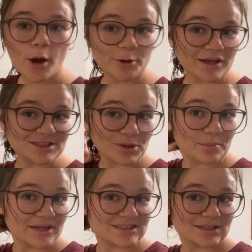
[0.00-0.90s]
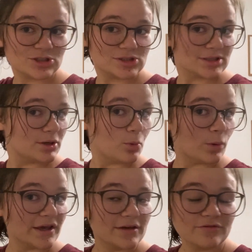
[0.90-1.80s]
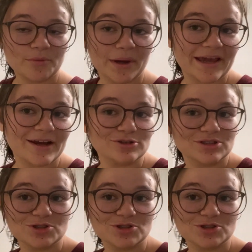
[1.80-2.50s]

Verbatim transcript: okay, so I'm basically just gonna wait for my hair to